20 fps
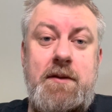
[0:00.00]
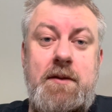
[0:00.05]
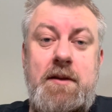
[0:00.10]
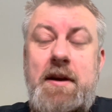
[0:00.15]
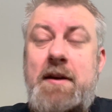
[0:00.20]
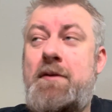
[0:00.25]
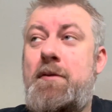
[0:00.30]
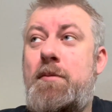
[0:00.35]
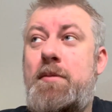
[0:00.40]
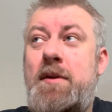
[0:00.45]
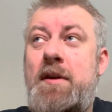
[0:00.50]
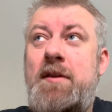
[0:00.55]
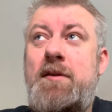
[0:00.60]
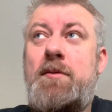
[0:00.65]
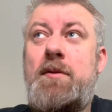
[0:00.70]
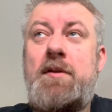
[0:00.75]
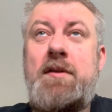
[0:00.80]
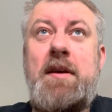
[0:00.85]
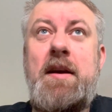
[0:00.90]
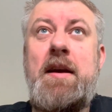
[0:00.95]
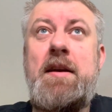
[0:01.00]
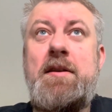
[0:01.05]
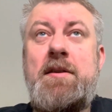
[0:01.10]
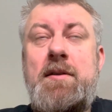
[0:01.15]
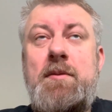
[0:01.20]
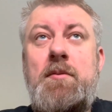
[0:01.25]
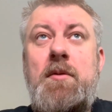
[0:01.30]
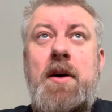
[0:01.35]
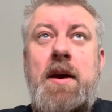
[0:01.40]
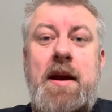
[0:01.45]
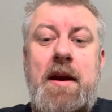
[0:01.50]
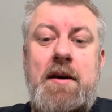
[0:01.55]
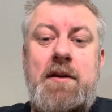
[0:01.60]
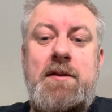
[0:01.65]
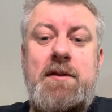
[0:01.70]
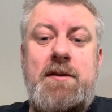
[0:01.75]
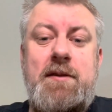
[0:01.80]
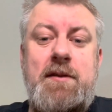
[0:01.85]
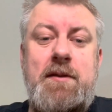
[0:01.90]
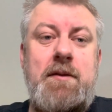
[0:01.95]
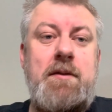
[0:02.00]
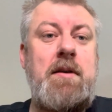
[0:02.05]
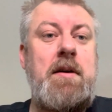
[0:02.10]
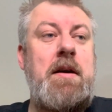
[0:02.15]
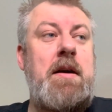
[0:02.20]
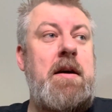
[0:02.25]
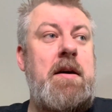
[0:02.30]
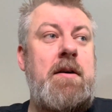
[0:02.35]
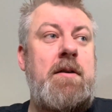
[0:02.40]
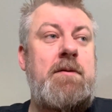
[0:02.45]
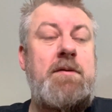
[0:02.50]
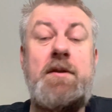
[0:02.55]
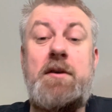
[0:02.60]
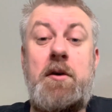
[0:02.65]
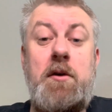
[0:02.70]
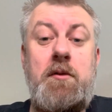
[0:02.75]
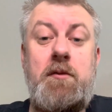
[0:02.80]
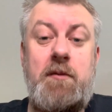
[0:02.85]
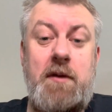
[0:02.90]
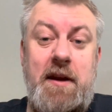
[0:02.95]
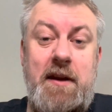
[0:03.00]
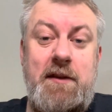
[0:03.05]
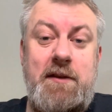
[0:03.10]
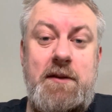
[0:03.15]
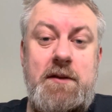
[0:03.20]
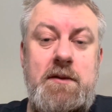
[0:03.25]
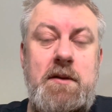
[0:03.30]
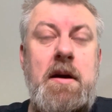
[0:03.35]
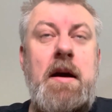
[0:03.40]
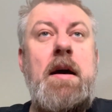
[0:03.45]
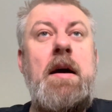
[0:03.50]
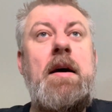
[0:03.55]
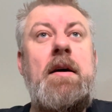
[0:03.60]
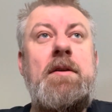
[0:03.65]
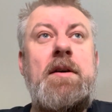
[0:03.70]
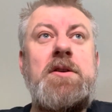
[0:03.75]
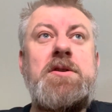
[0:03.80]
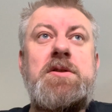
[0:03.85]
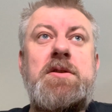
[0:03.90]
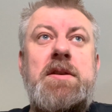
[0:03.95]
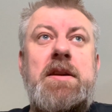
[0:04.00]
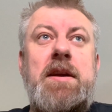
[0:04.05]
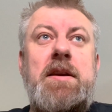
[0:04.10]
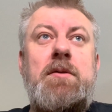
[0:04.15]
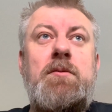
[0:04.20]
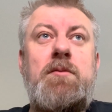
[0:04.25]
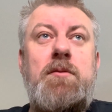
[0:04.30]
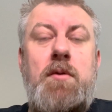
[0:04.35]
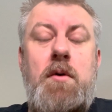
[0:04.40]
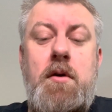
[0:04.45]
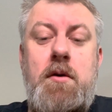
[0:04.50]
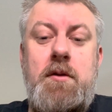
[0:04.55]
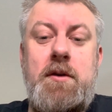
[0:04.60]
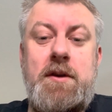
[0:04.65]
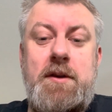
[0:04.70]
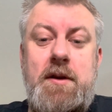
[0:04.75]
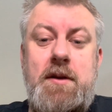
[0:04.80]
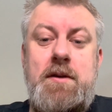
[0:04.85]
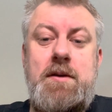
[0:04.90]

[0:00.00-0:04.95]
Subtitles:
If a police wants to enter my house for no reason, they should need a warrant.